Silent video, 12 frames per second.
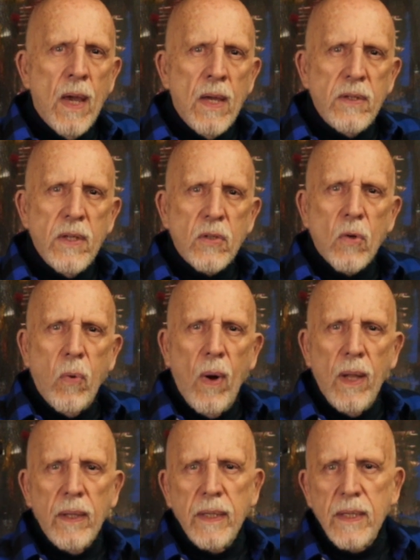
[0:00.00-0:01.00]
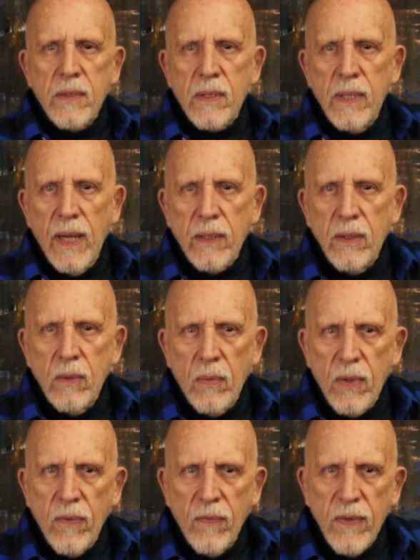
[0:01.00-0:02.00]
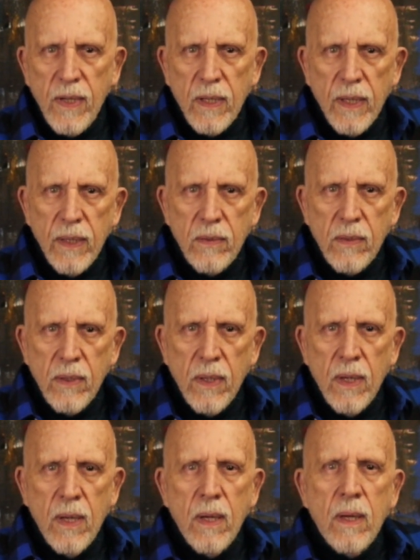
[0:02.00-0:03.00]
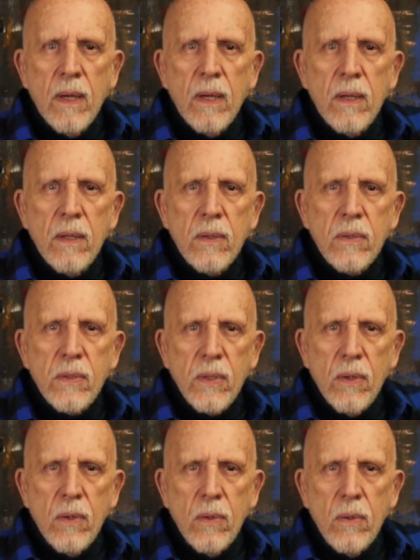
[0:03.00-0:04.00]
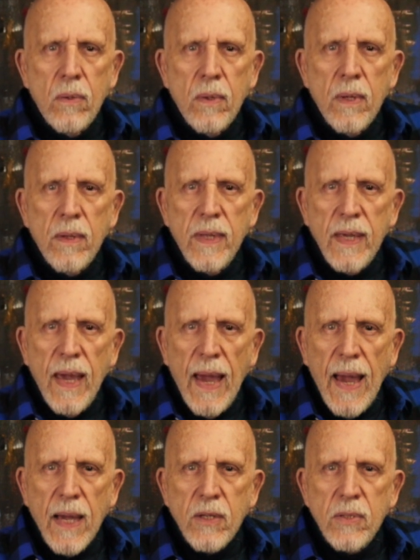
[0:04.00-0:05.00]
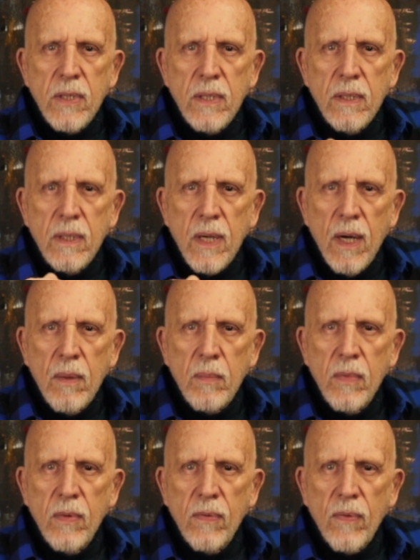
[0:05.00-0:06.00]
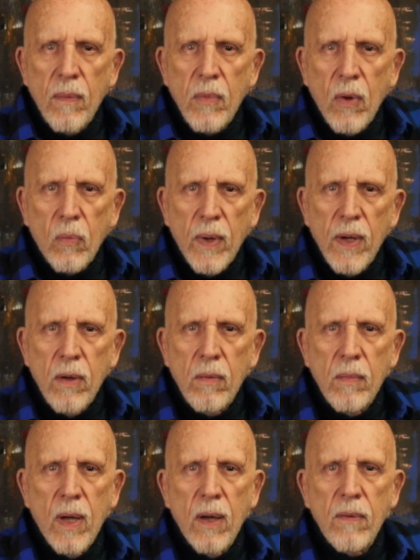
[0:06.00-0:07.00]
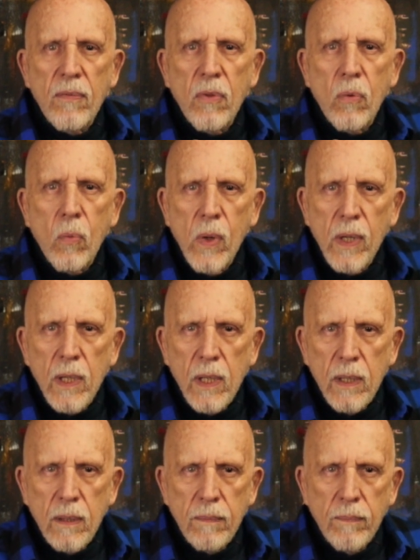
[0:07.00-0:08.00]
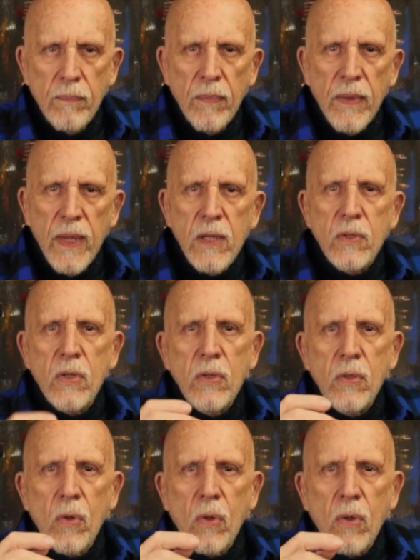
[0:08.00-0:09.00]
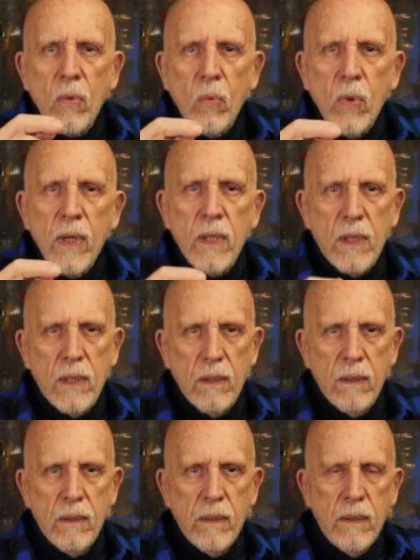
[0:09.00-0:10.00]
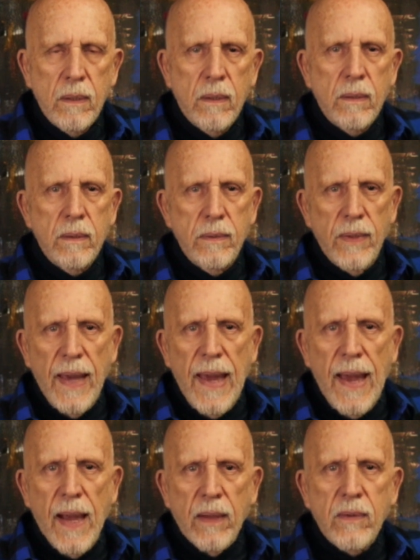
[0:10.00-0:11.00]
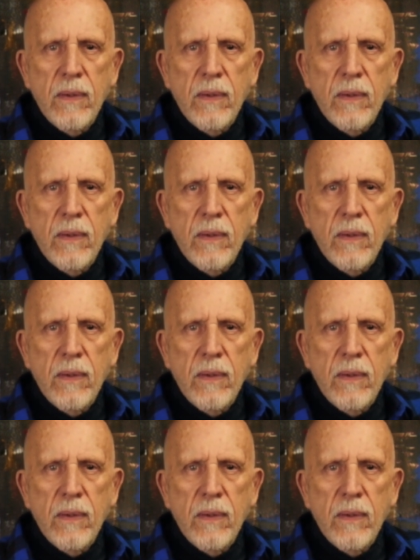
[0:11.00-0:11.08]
Since quality is connected with feelings, so the action comes from the realm of the will. It's your will to act.